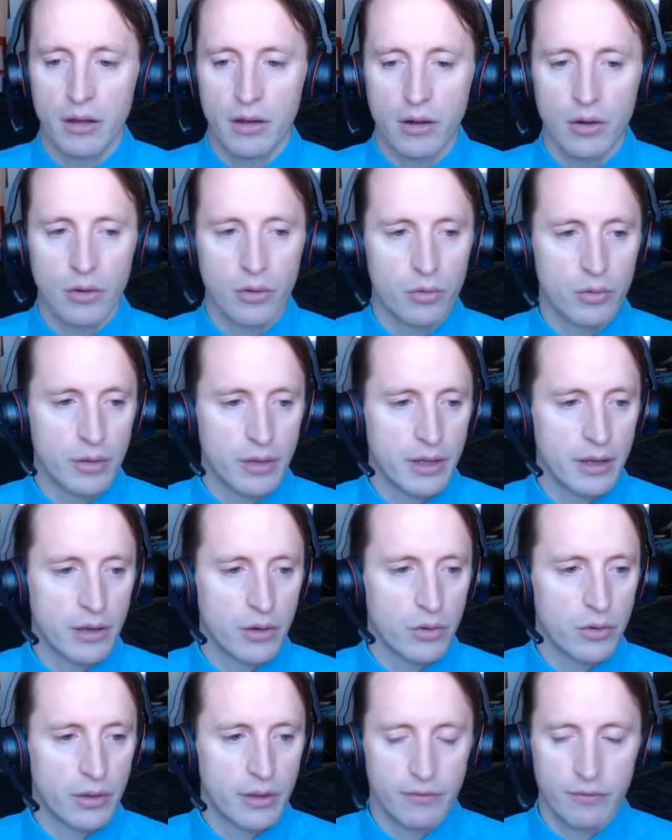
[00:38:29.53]
Oh yeah,
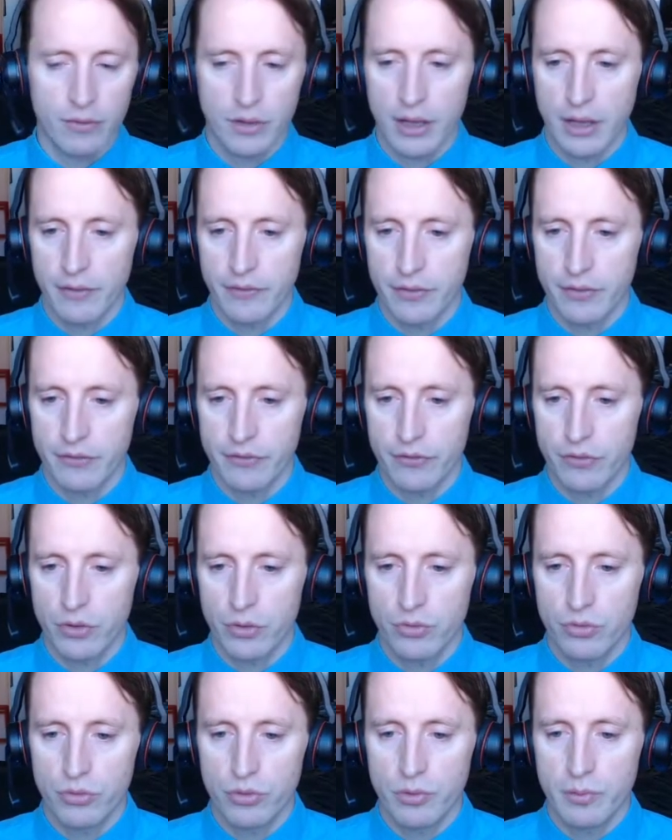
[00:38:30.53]
okay, we have the
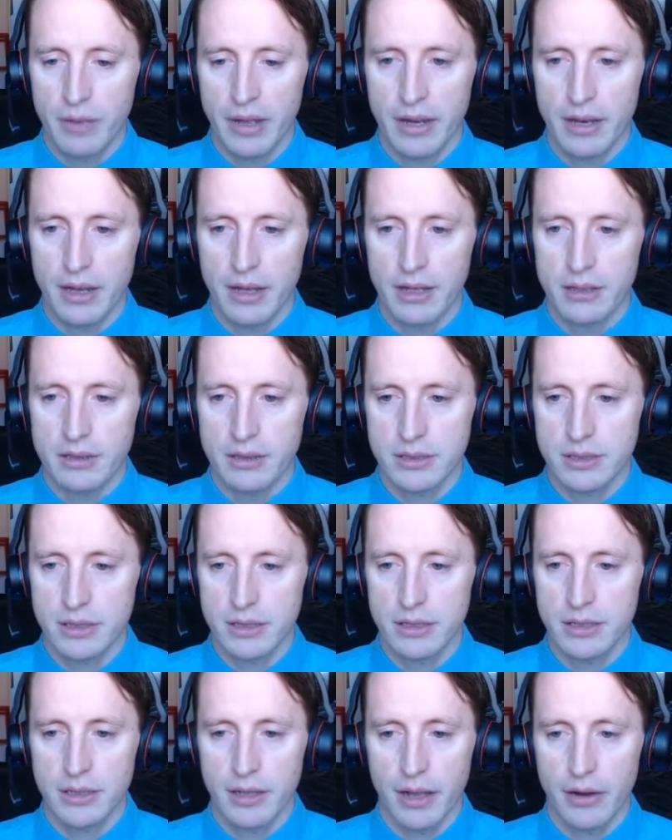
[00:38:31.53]
throne room and assets,
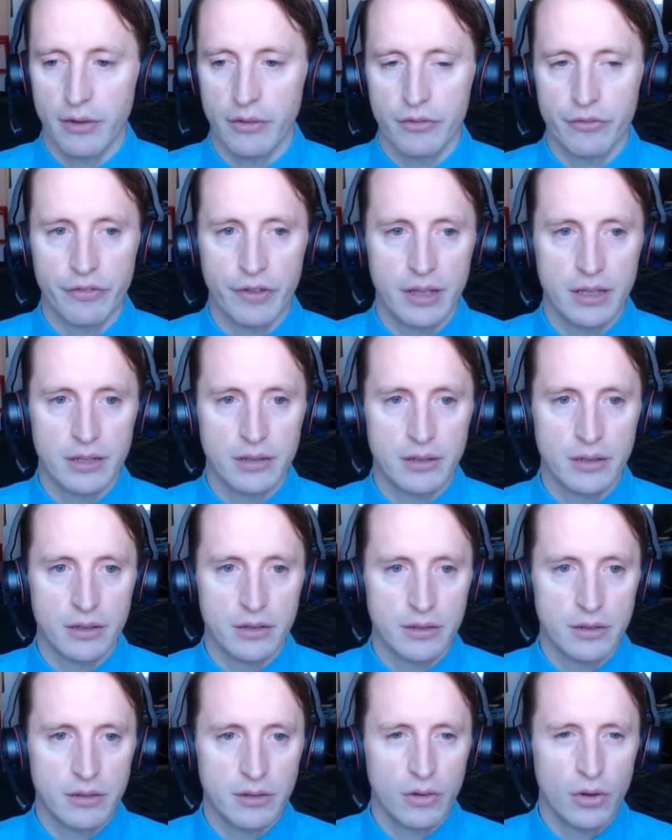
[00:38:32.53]
and everything is at
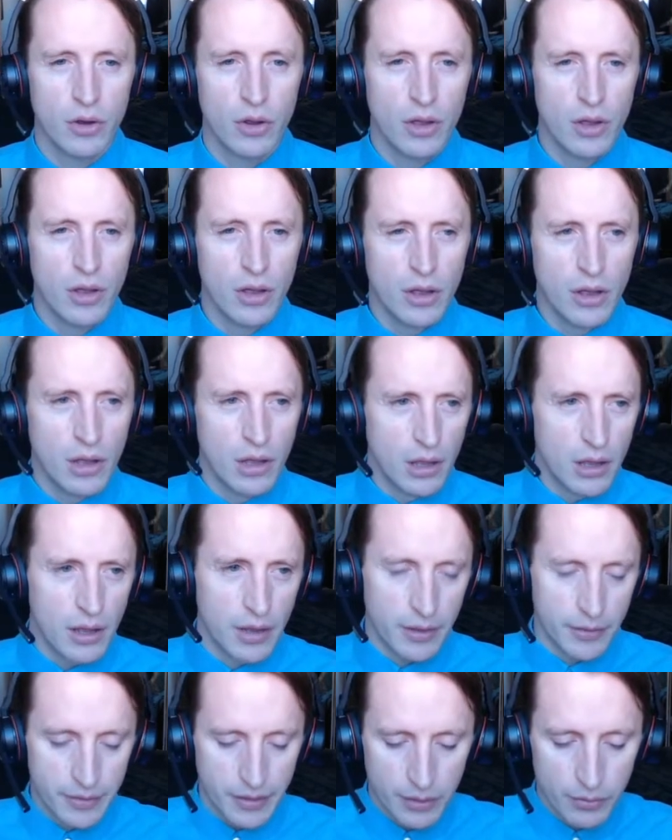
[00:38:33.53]
0.
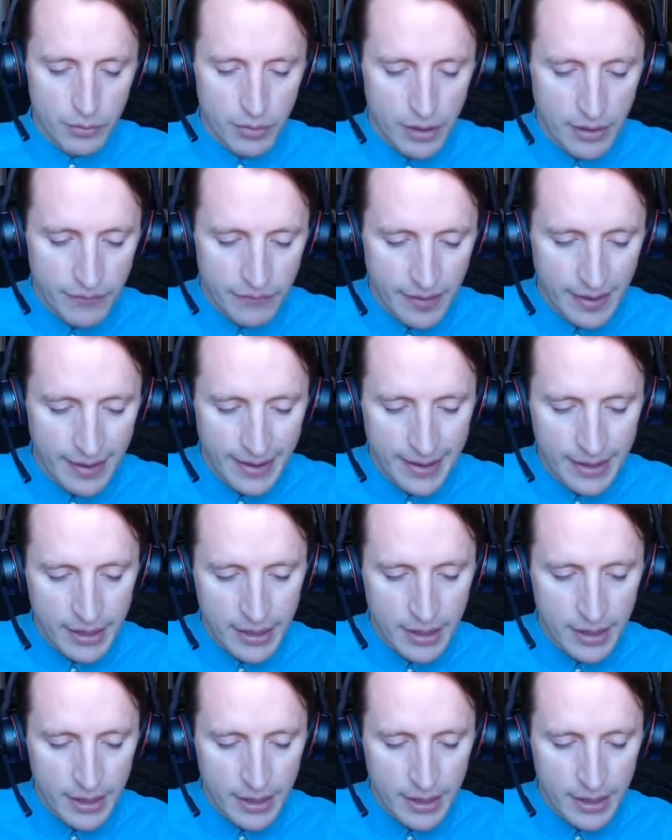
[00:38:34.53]
And then we have like